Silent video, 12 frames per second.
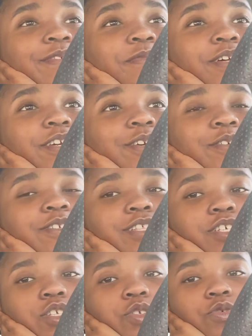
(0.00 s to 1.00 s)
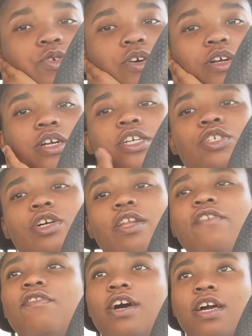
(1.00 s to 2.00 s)
I'm gonna go to the store and try
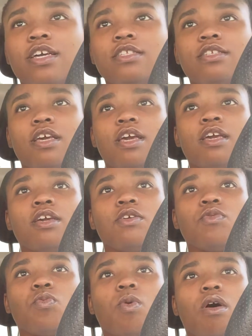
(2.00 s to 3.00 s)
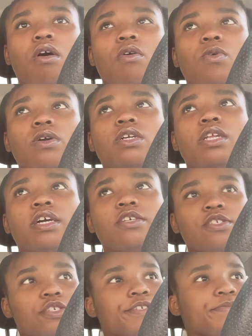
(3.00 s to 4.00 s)
to find a wall
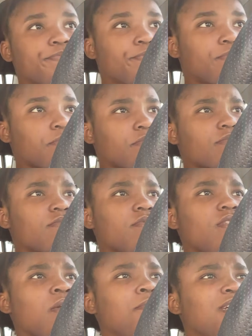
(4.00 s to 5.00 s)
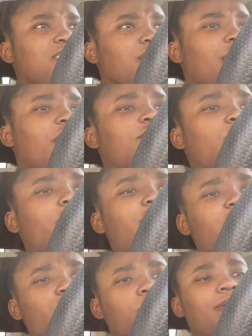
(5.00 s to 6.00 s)
organizer because I have an
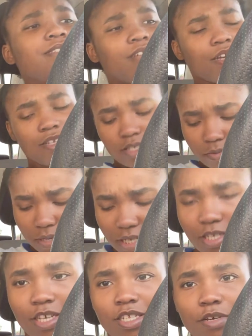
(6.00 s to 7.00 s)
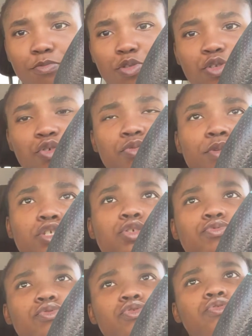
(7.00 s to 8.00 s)
organizer on my desk but it takes up too much
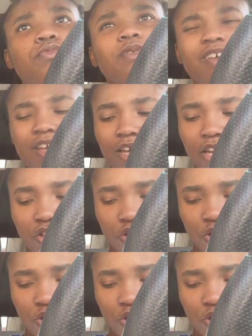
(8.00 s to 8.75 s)
room and